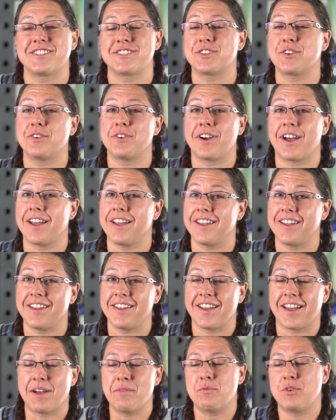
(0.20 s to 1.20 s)
So
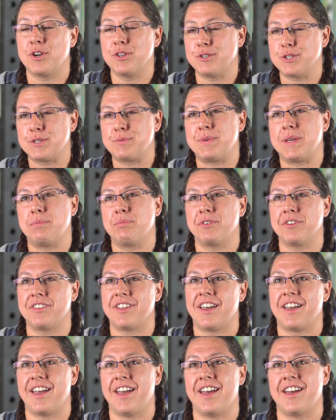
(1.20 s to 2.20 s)
I'm one of those people
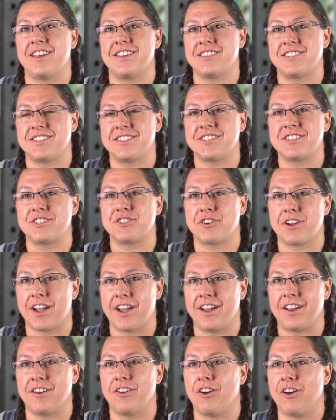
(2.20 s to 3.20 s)
that has
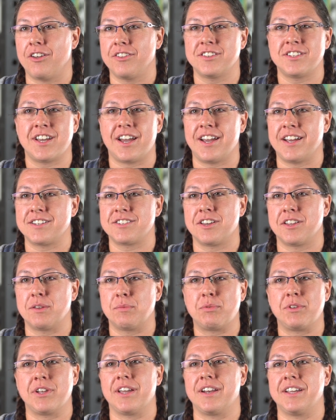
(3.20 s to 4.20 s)
tried all the diets on the
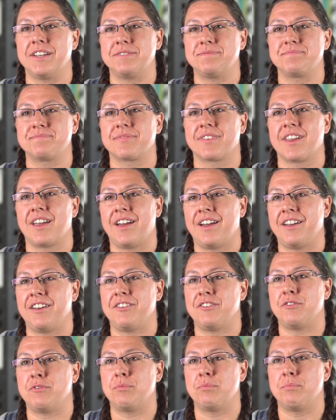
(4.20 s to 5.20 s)
planet.
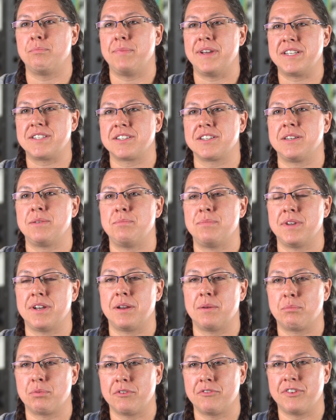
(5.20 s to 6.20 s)
I've basically been
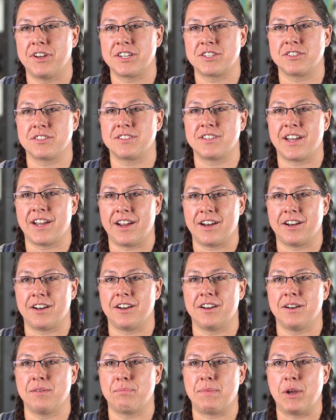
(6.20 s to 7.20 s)
a professional
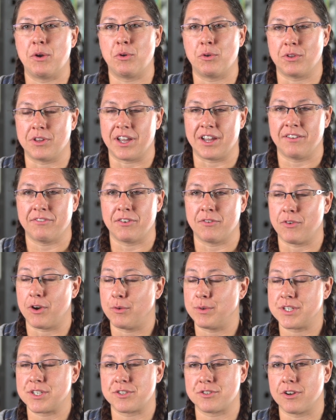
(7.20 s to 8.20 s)
dieter my whole life. I've
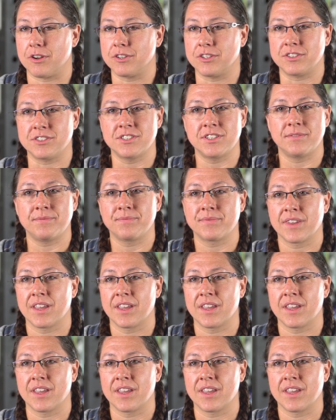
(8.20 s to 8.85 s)
always struggled.